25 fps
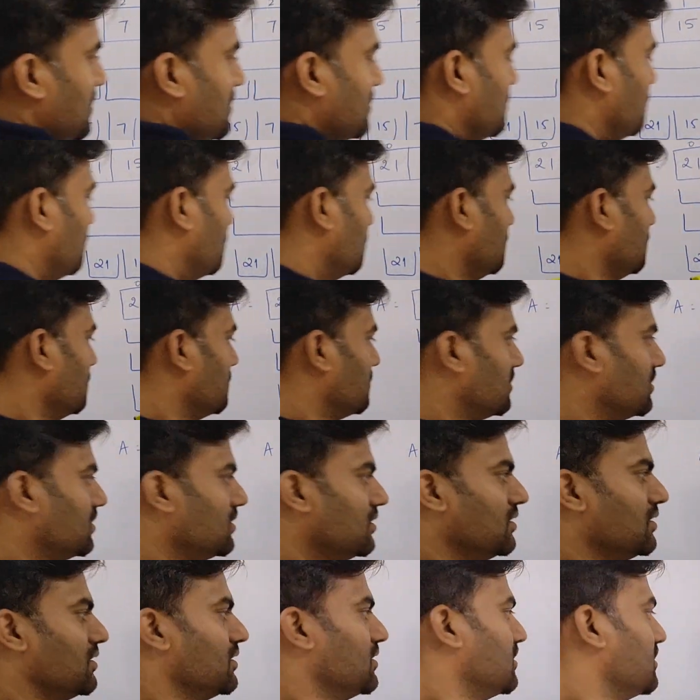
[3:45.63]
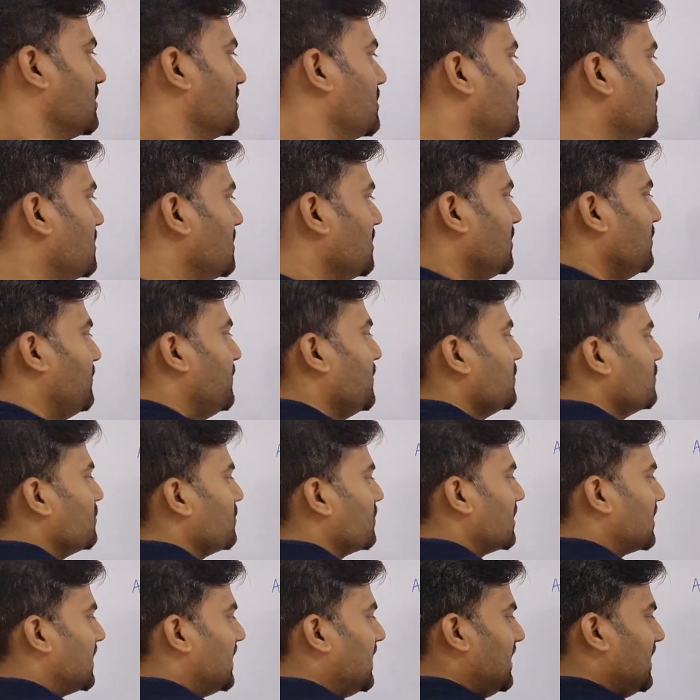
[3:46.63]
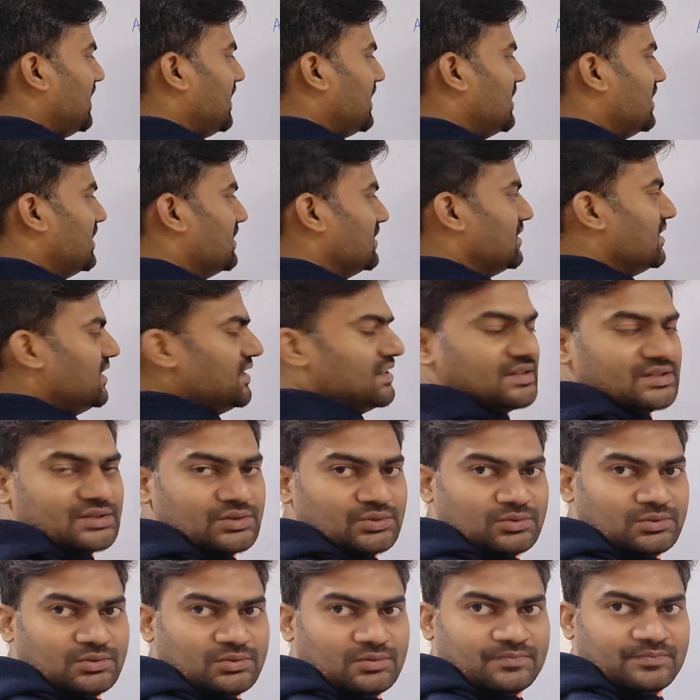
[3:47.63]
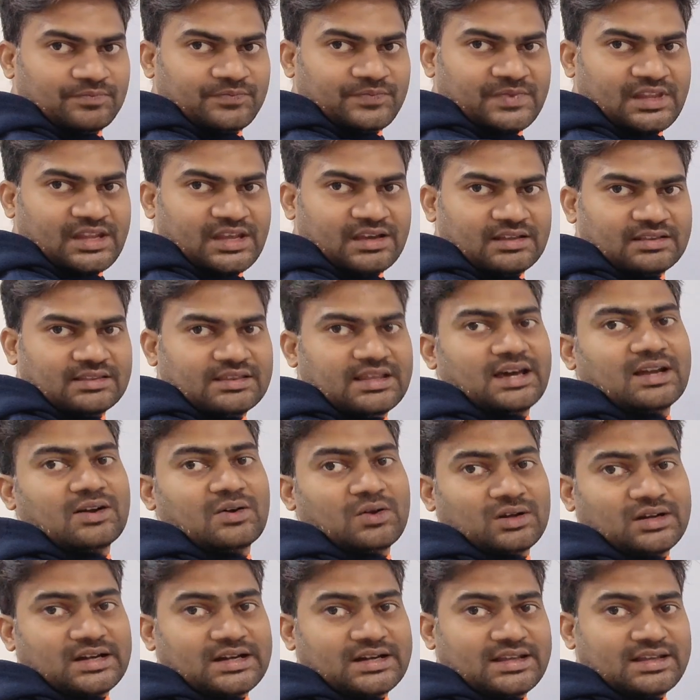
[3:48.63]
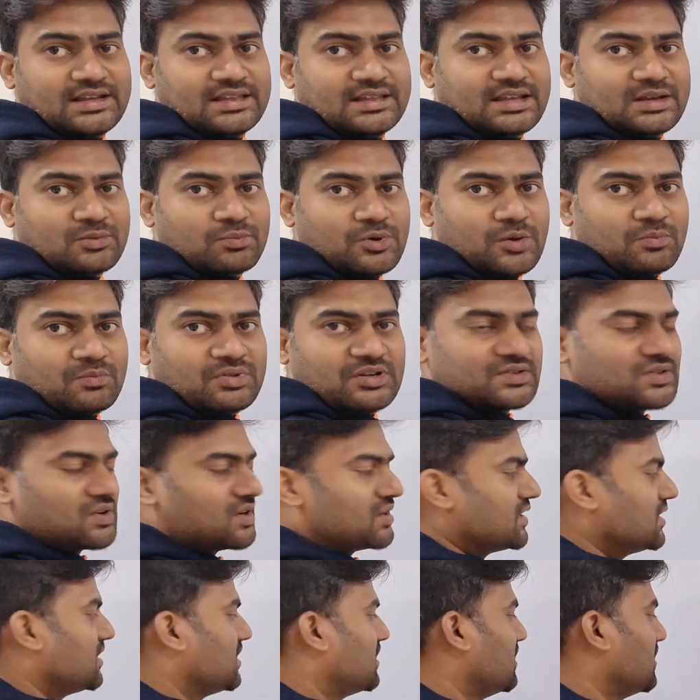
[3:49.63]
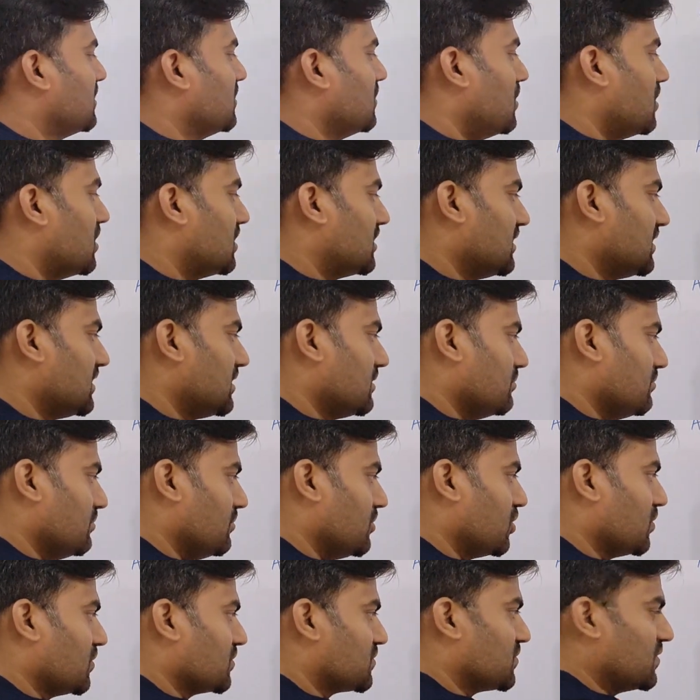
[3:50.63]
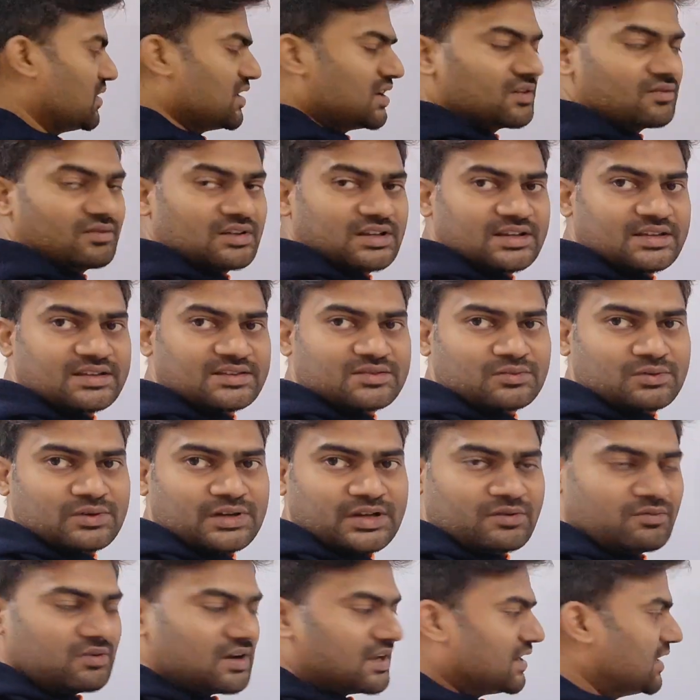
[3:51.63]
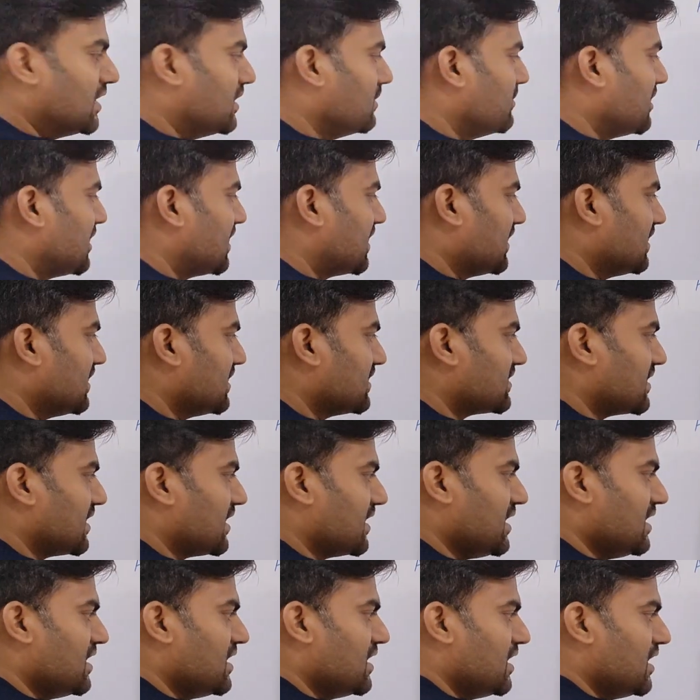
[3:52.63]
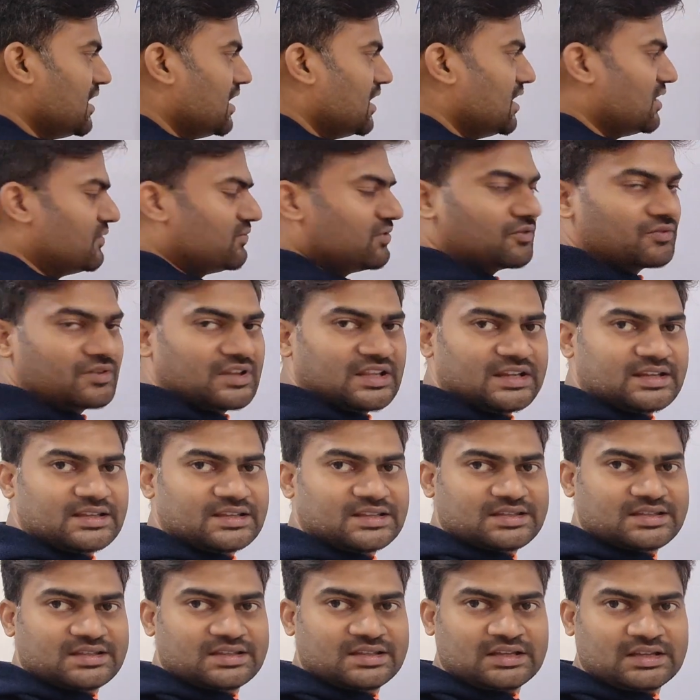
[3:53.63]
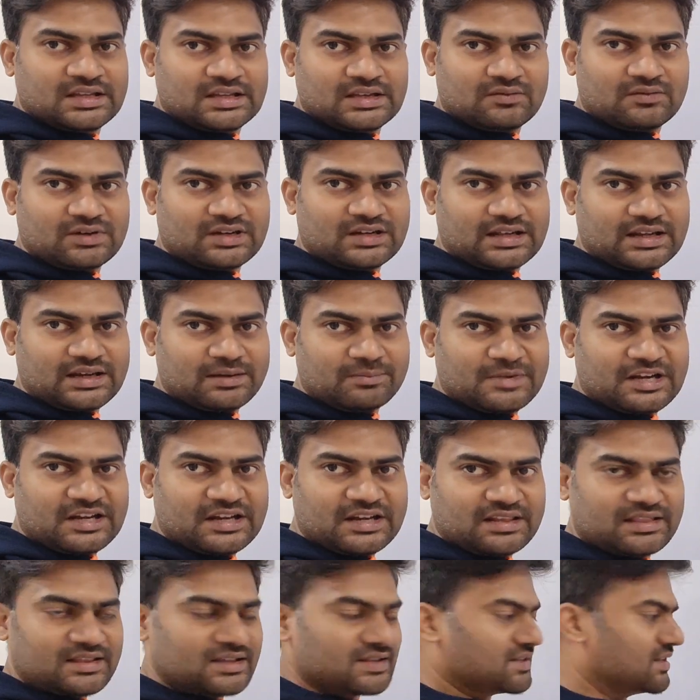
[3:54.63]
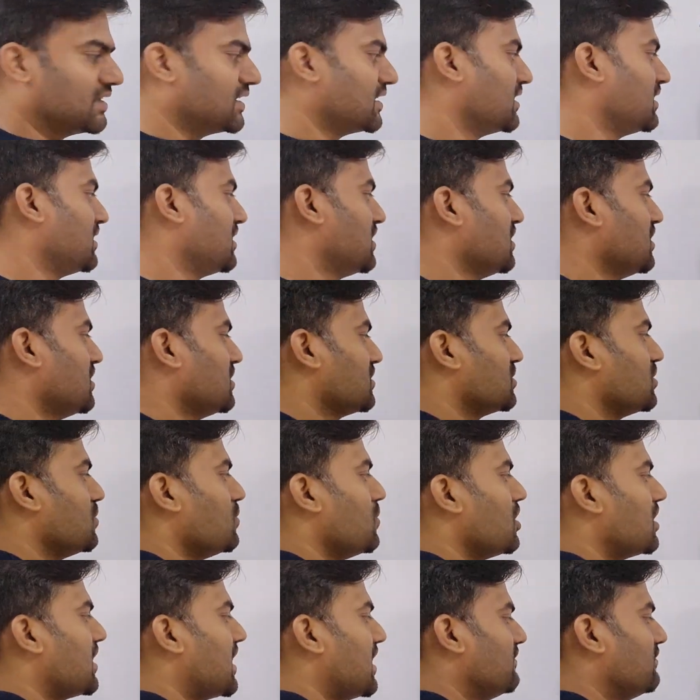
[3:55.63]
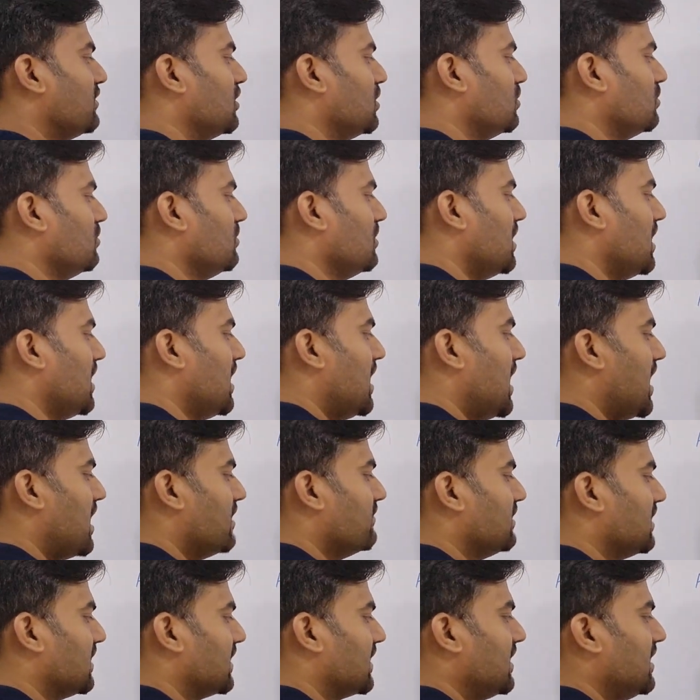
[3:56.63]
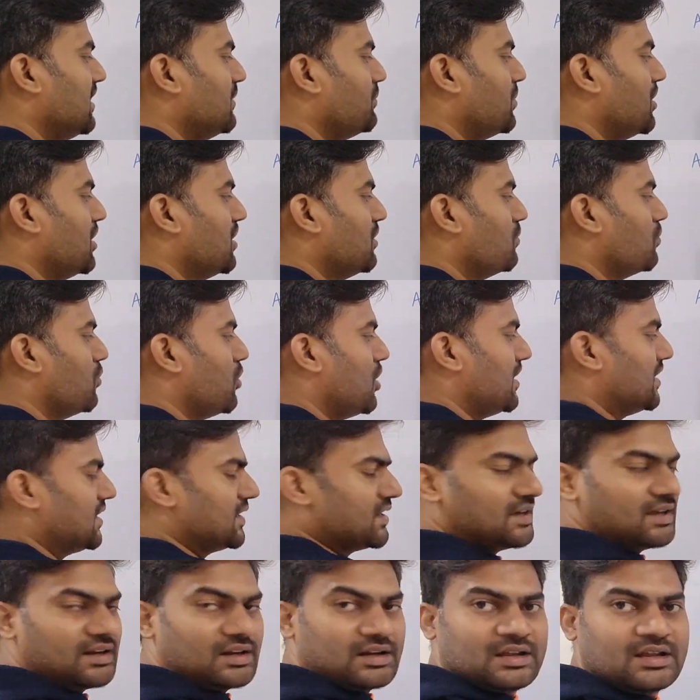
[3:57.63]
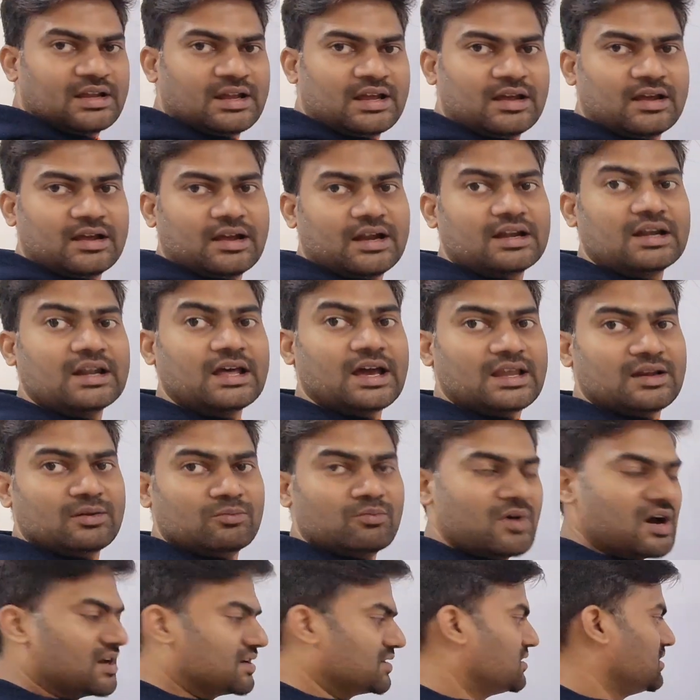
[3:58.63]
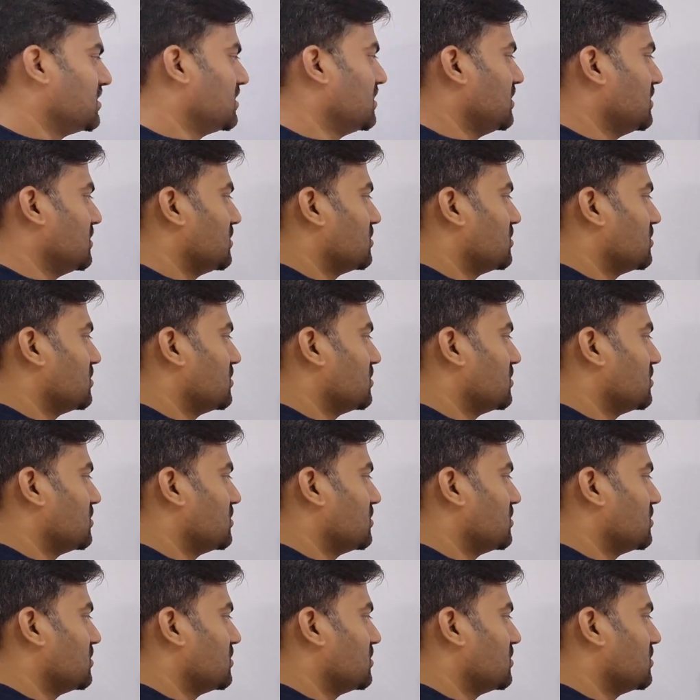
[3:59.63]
So if you take these two, they are already in their proper sorted order, because 21 is only one element in this array and 15 is one element in this array. So what I will do, I will keep pointer and I will merge.